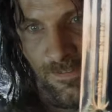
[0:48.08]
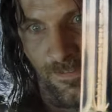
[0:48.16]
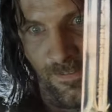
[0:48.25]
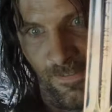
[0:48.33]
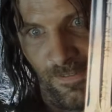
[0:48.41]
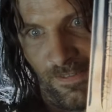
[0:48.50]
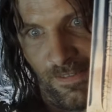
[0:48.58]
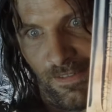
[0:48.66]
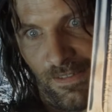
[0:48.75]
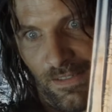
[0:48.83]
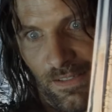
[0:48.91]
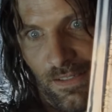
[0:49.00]

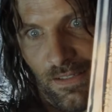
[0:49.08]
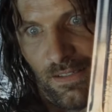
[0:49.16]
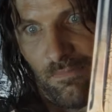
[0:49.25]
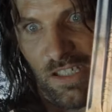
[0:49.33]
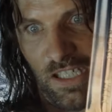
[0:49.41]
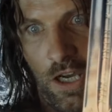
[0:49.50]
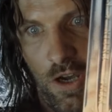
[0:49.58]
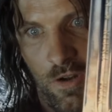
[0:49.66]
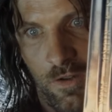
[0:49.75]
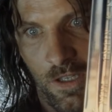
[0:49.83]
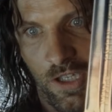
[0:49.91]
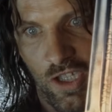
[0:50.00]
transforms its
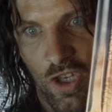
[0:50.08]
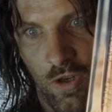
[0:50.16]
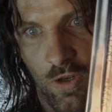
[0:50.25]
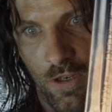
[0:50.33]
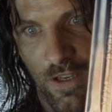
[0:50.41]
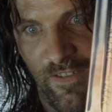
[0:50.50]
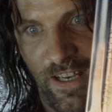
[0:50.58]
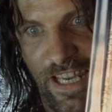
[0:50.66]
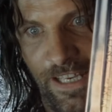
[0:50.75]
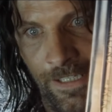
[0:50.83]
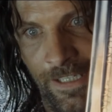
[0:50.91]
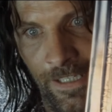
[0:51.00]
users
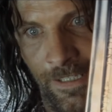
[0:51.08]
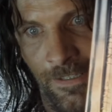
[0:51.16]
into